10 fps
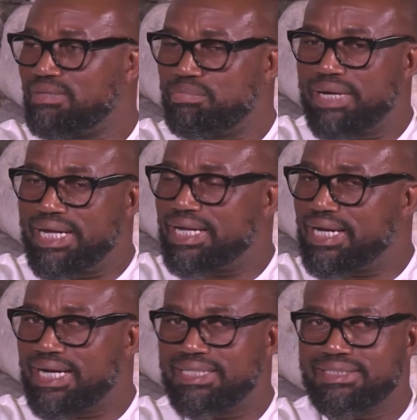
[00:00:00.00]
playing
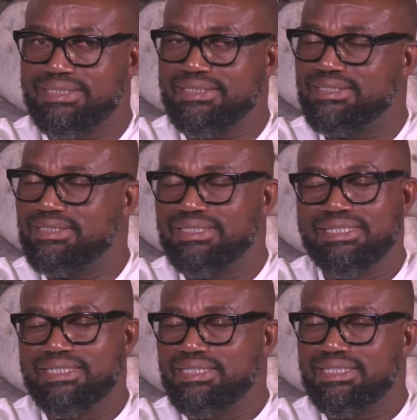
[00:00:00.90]
cards.
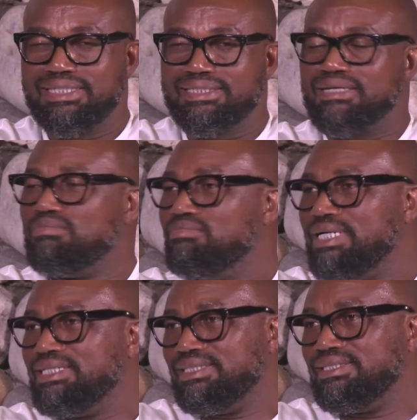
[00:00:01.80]
Yep. It's
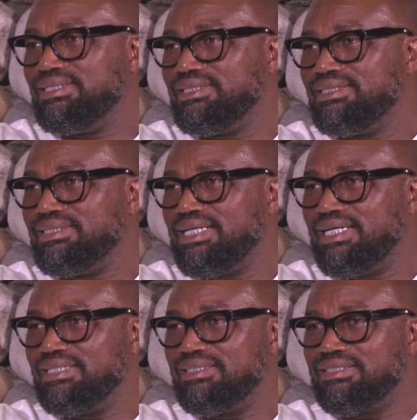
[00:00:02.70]
amazing.
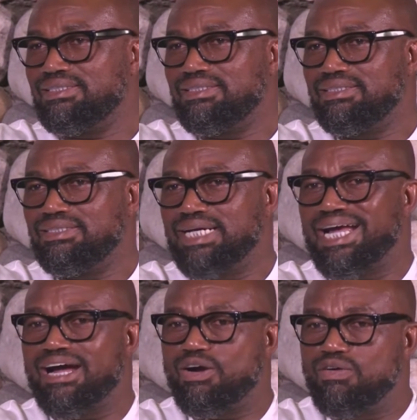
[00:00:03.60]
And they
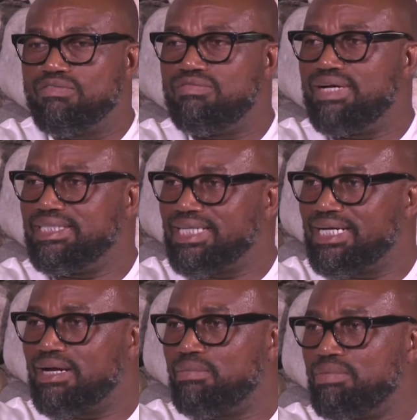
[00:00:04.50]
can converge at
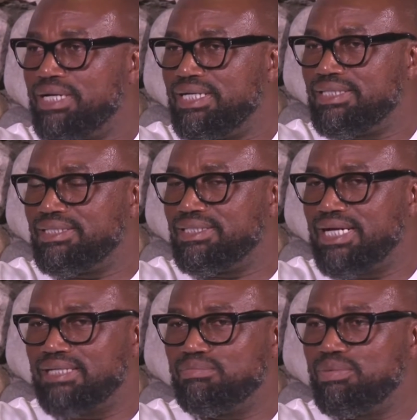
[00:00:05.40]
that place
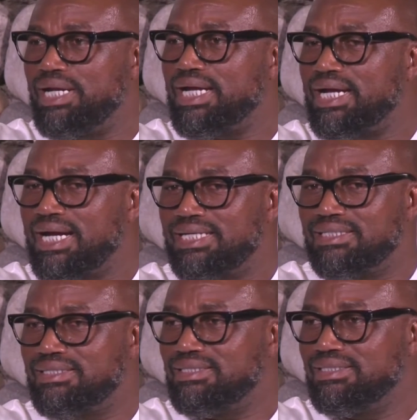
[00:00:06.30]
and play
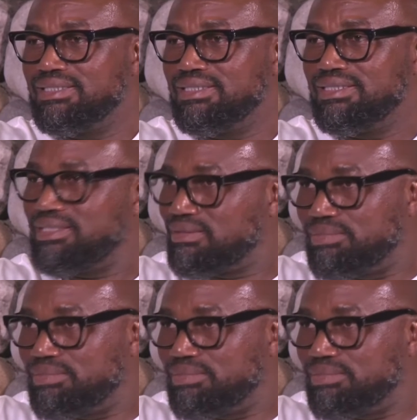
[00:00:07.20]
cards till